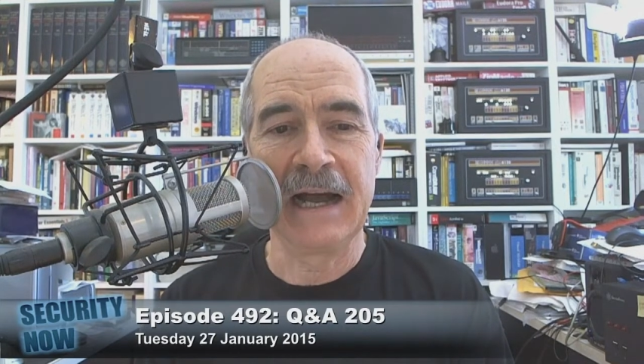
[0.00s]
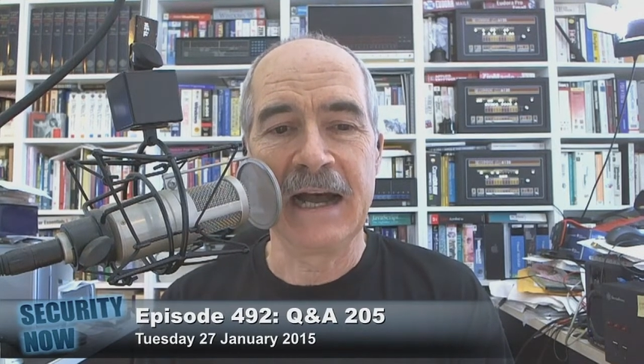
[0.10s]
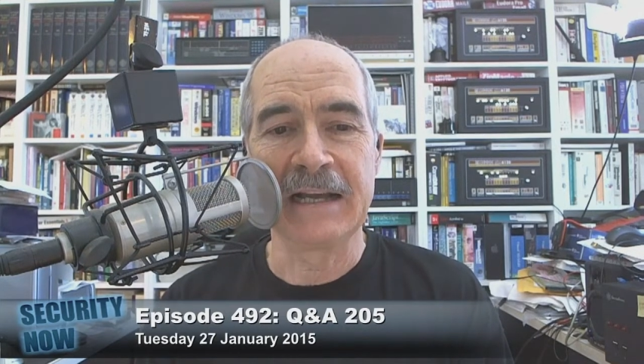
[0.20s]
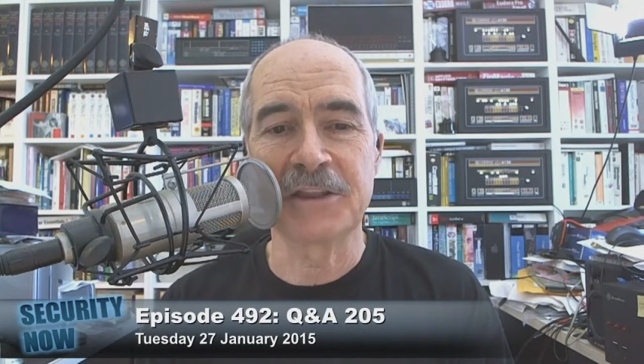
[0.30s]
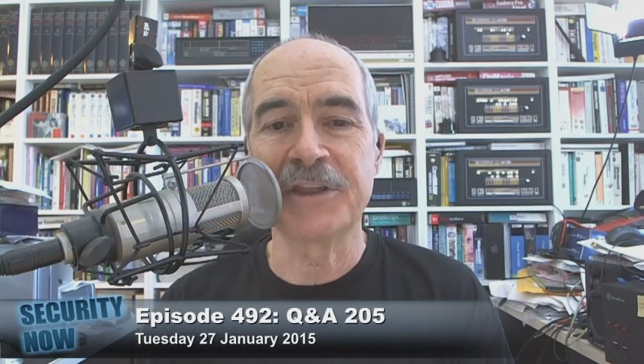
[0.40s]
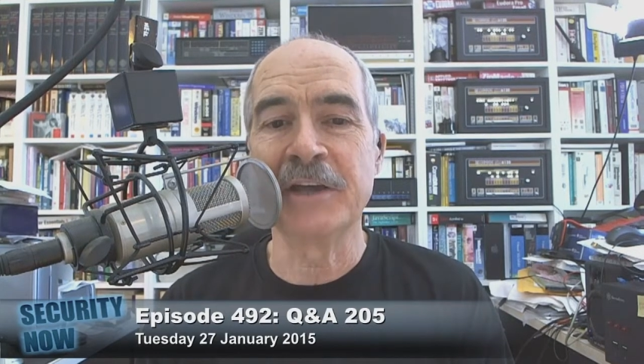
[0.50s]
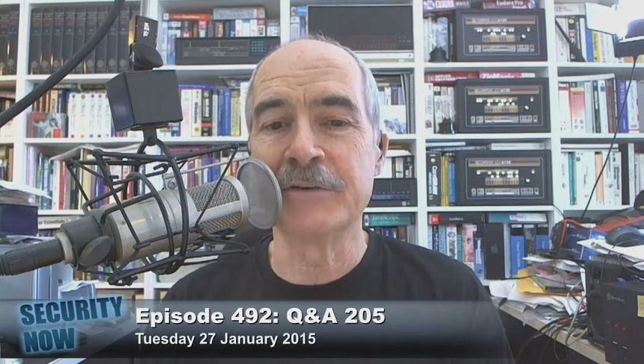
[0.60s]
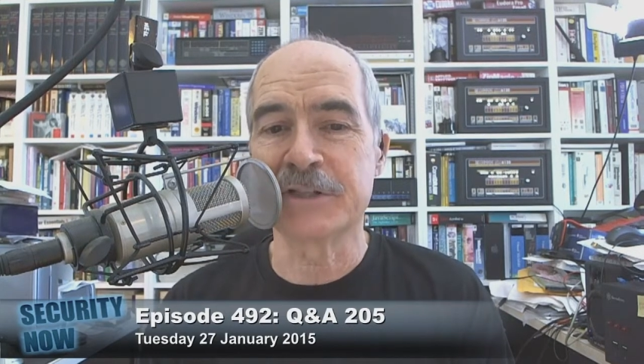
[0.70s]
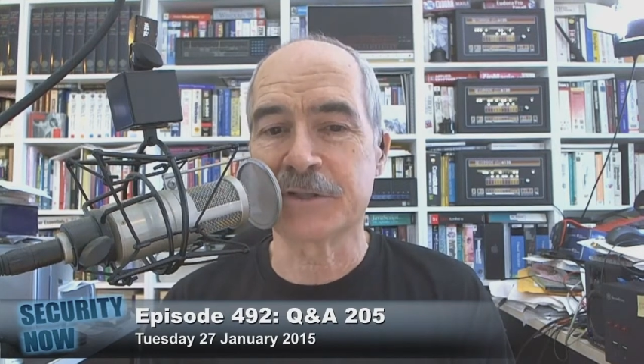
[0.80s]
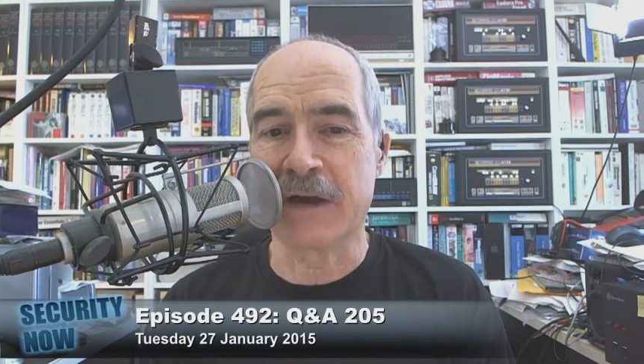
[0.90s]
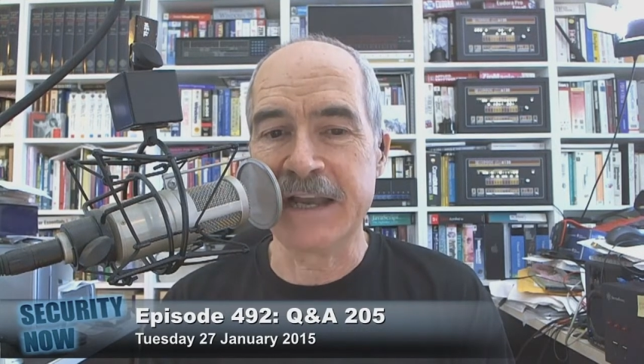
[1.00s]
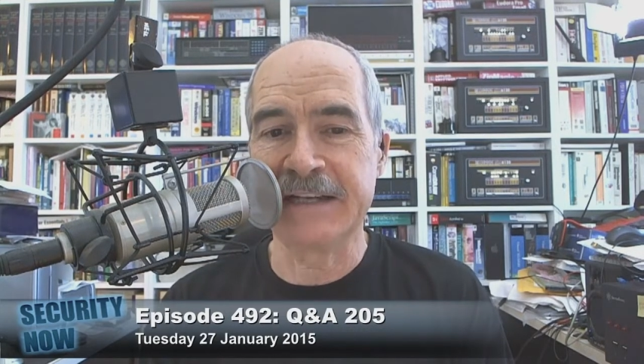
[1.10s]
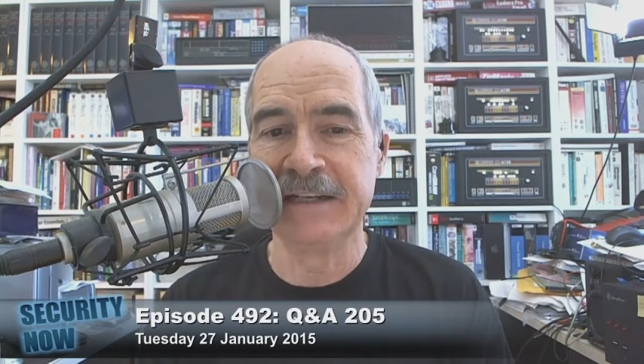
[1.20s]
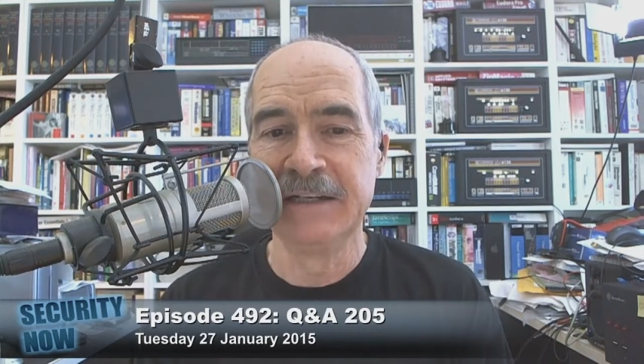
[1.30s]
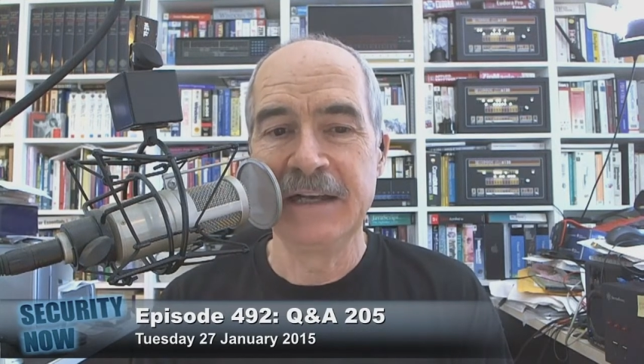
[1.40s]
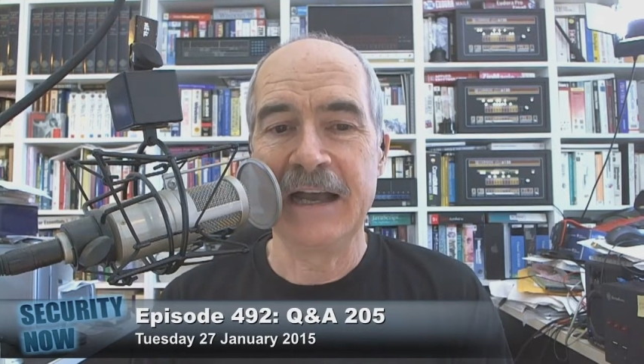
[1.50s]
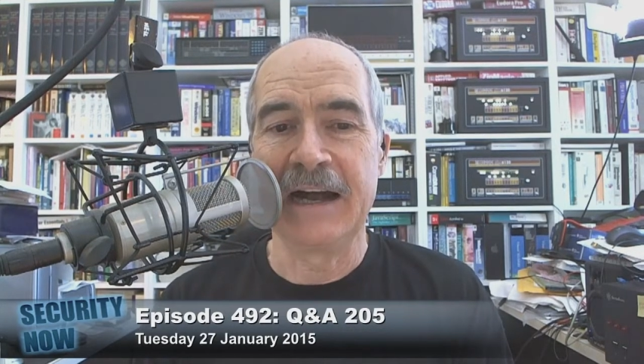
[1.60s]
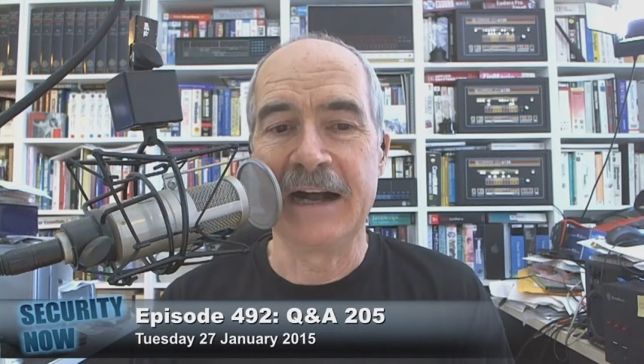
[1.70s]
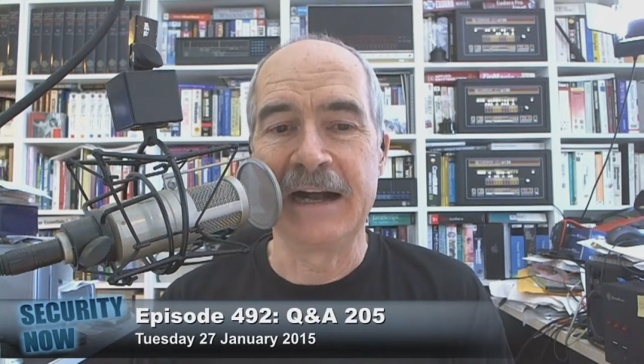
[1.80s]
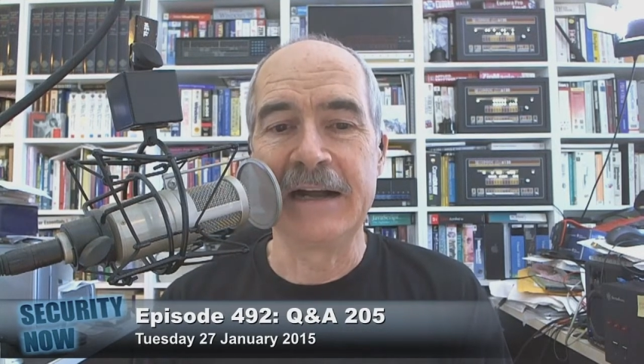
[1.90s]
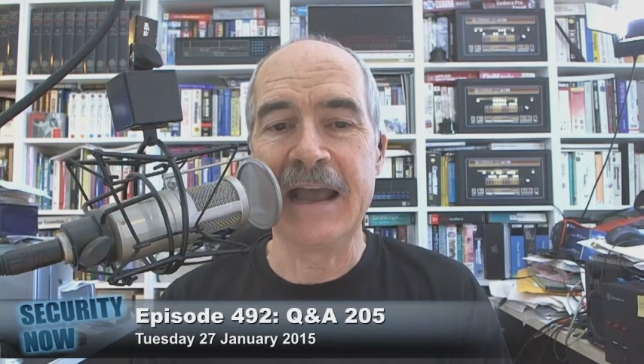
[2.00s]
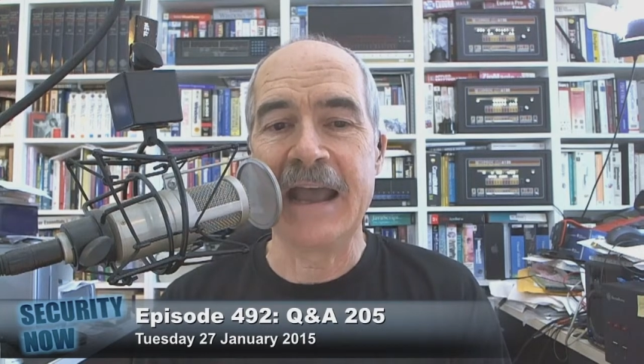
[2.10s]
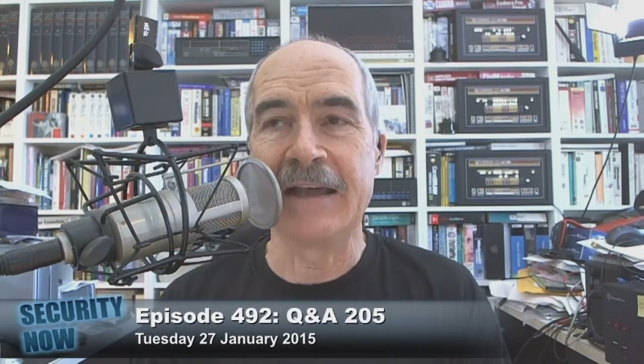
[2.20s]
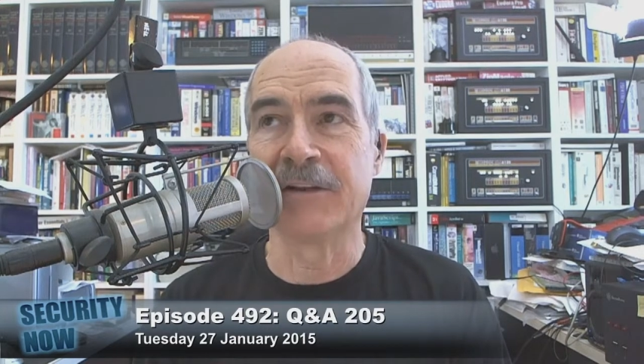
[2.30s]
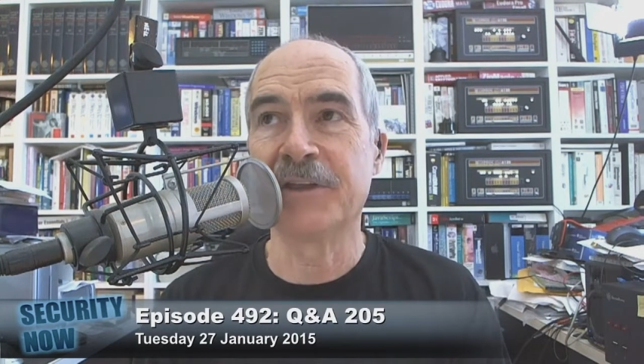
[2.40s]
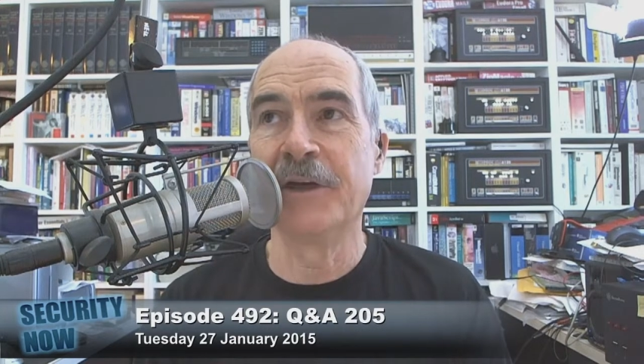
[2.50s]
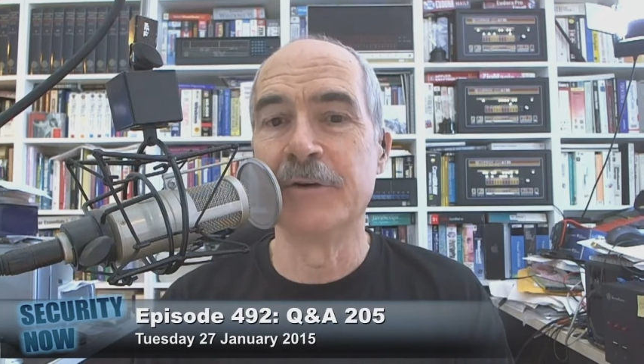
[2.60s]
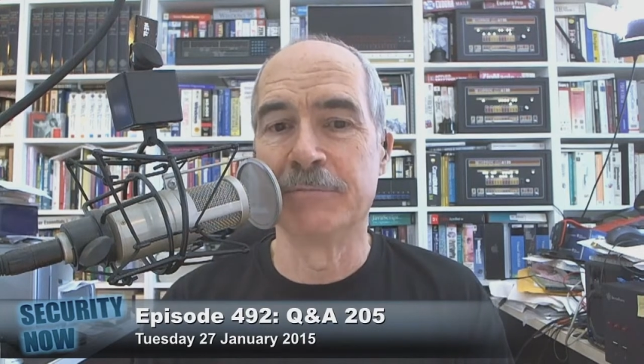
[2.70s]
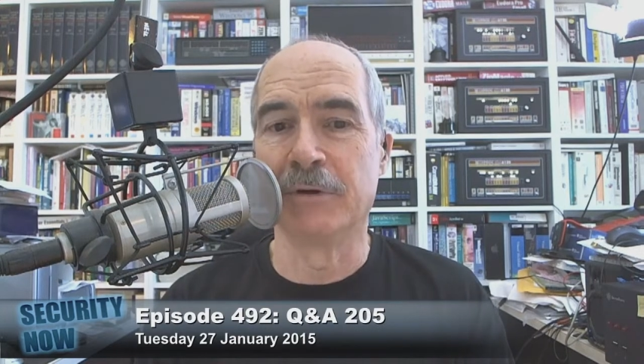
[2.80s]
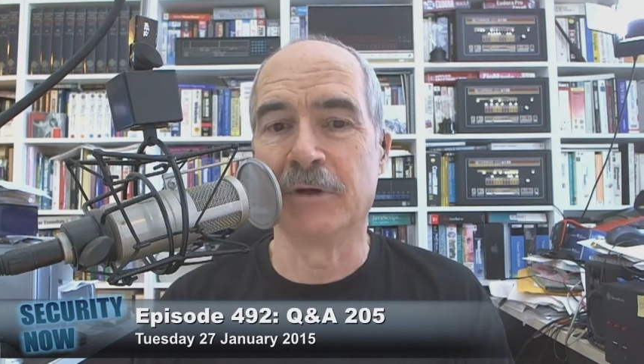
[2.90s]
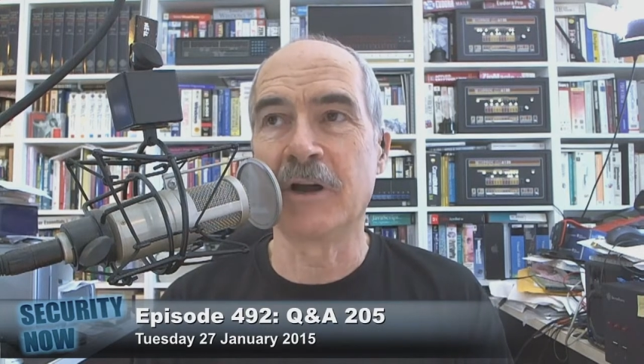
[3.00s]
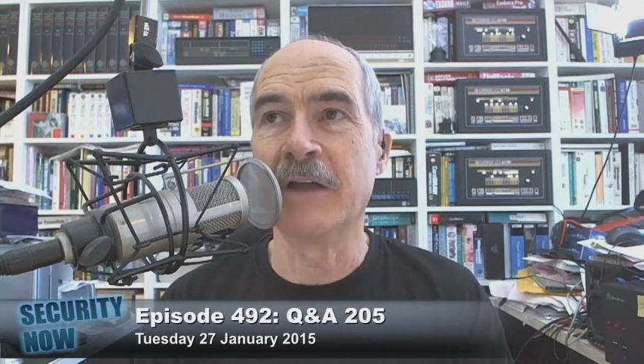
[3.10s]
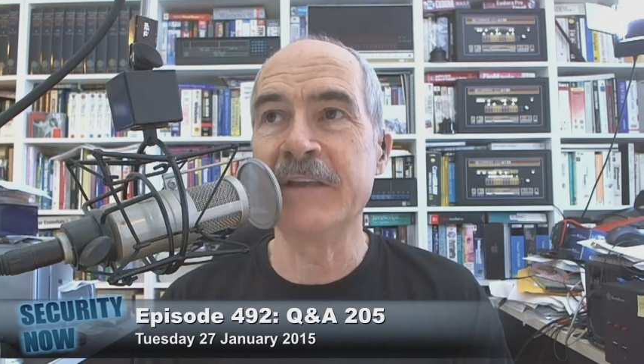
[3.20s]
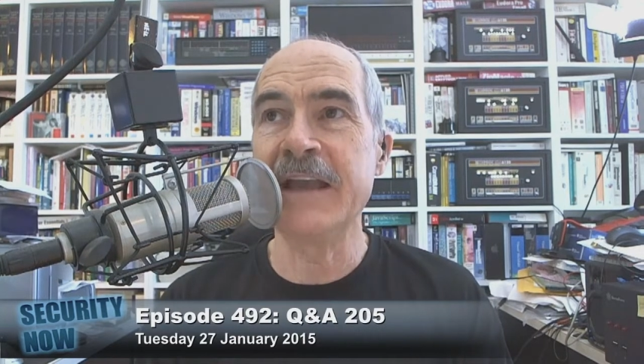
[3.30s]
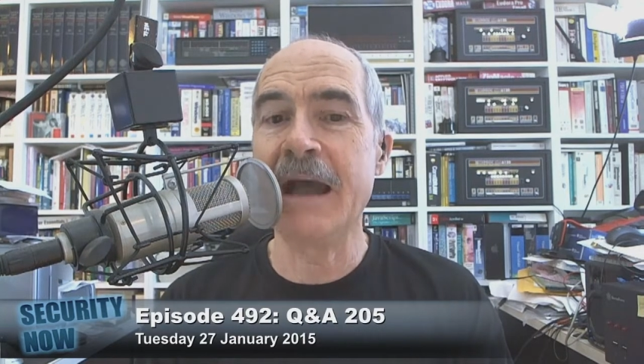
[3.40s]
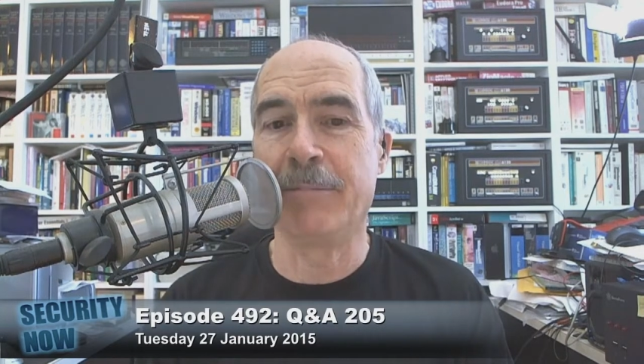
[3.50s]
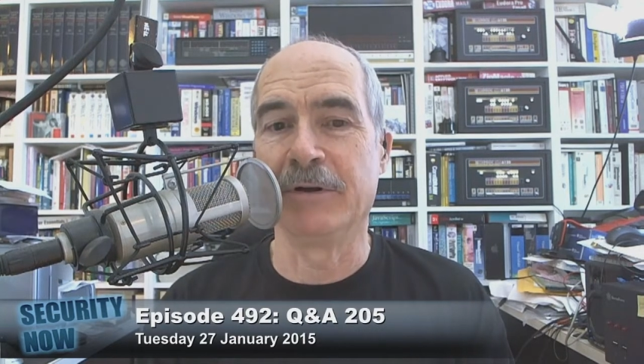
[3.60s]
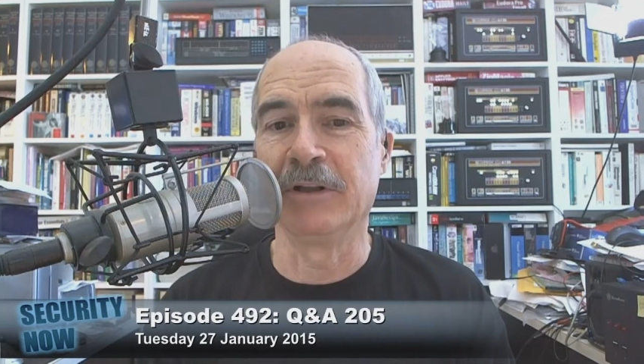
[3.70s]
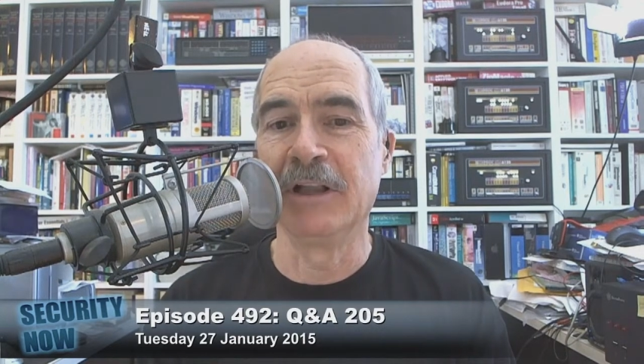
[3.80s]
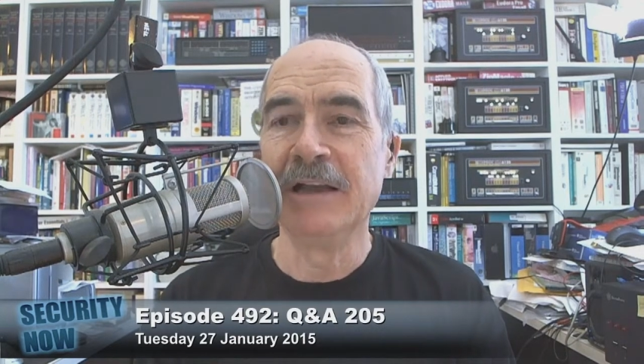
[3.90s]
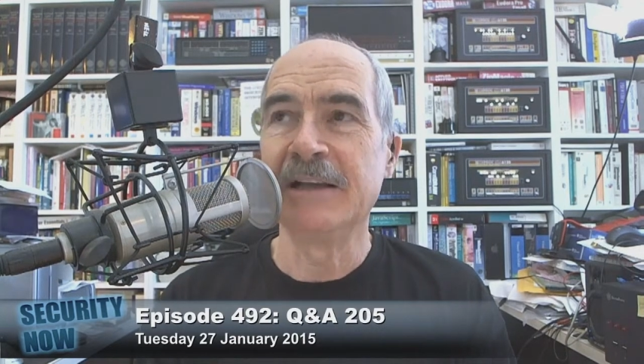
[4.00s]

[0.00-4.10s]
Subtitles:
Thunderstrike and Thunderbolt on the Apple